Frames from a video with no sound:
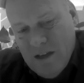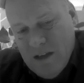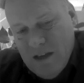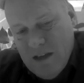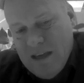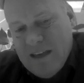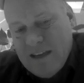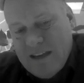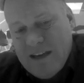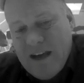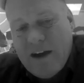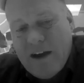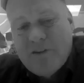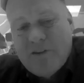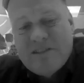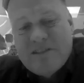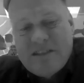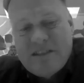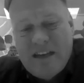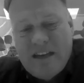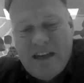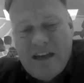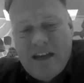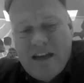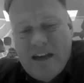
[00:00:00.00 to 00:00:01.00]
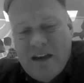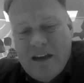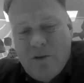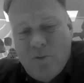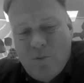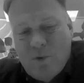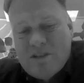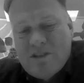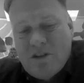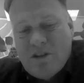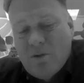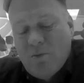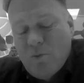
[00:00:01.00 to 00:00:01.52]
e-currency here,
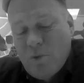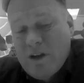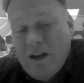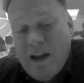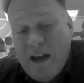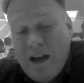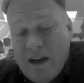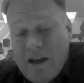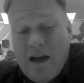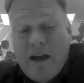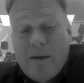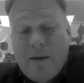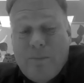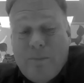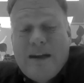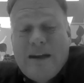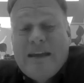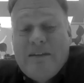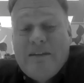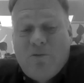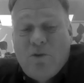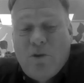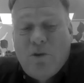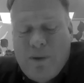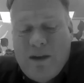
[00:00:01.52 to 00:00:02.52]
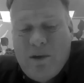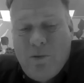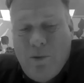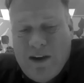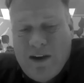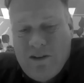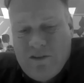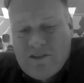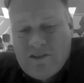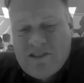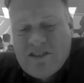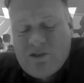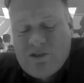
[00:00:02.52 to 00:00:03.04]
which I believe will be one
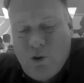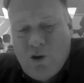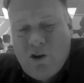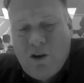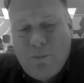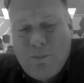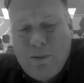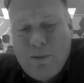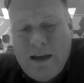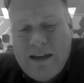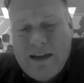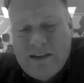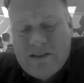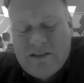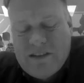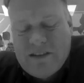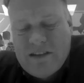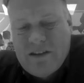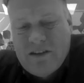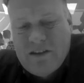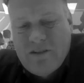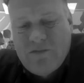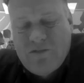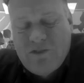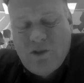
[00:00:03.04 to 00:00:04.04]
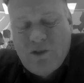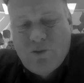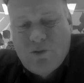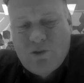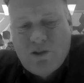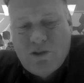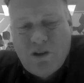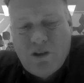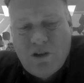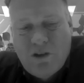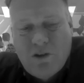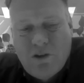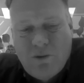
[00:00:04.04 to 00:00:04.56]
of the stronger players here in the
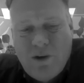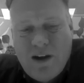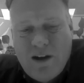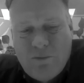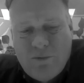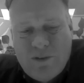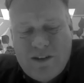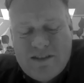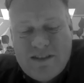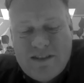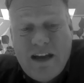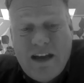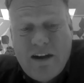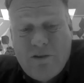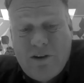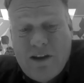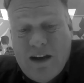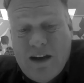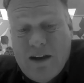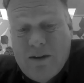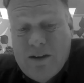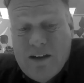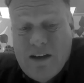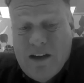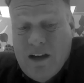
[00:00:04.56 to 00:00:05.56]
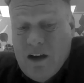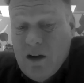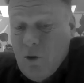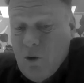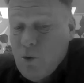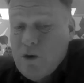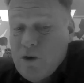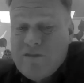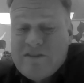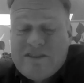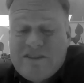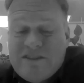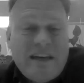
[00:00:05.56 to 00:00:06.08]
future around this area,
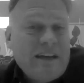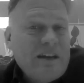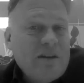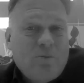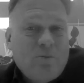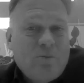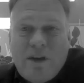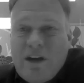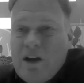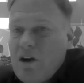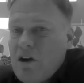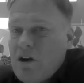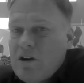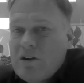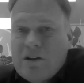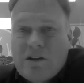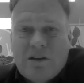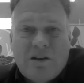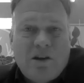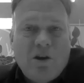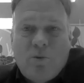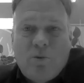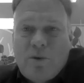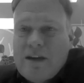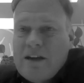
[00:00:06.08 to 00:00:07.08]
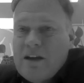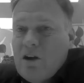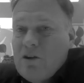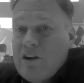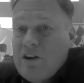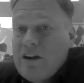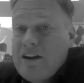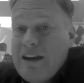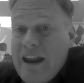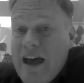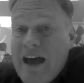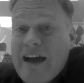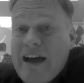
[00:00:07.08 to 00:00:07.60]
all of a sudden we are going on a
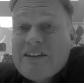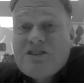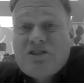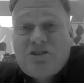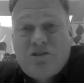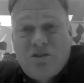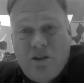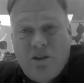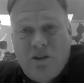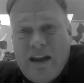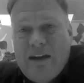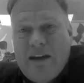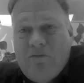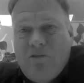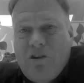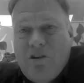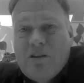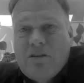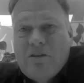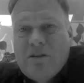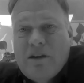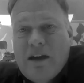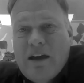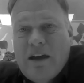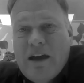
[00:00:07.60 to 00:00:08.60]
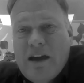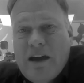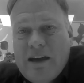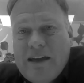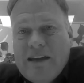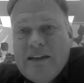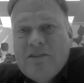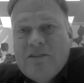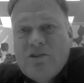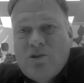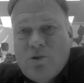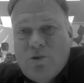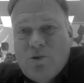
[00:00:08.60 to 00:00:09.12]
national level
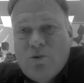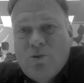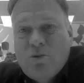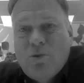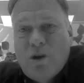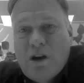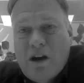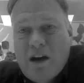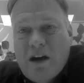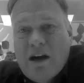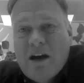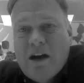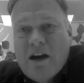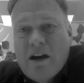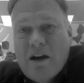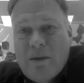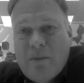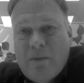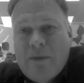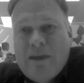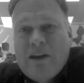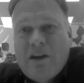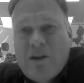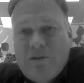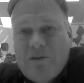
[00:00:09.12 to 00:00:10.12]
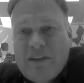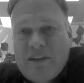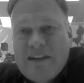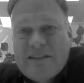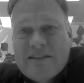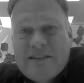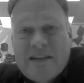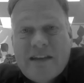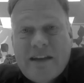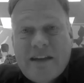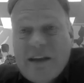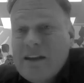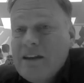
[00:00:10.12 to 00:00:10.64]
into many of
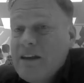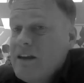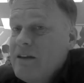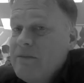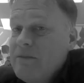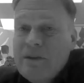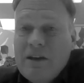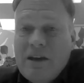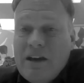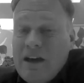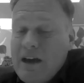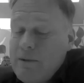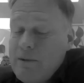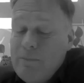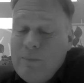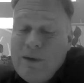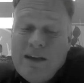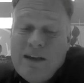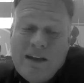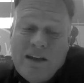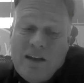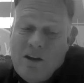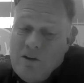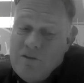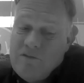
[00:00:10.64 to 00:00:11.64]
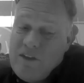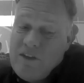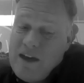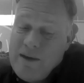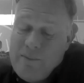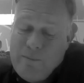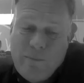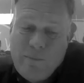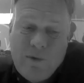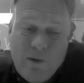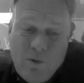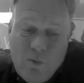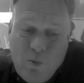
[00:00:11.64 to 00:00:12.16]
these, and many of
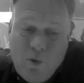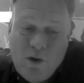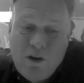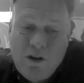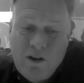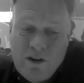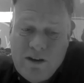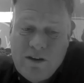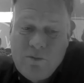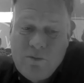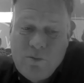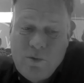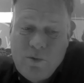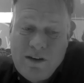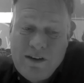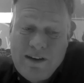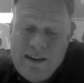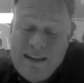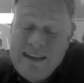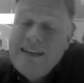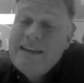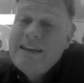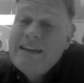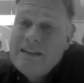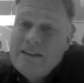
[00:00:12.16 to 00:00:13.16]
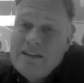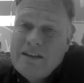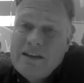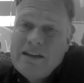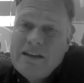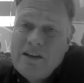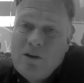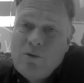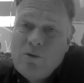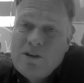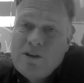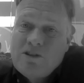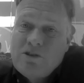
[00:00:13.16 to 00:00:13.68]
them will need,
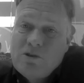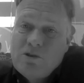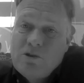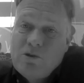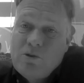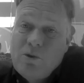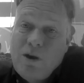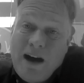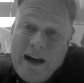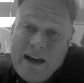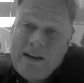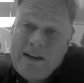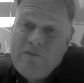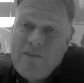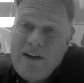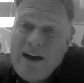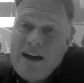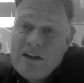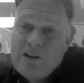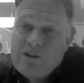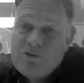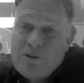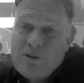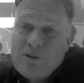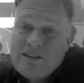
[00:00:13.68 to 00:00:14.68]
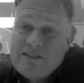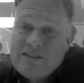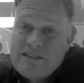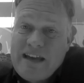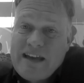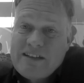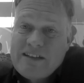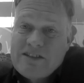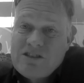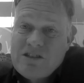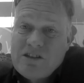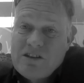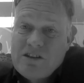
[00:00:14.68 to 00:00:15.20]
in order to do higher value
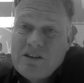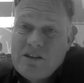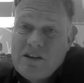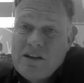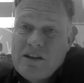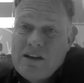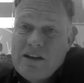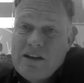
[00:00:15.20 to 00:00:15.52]
transaction,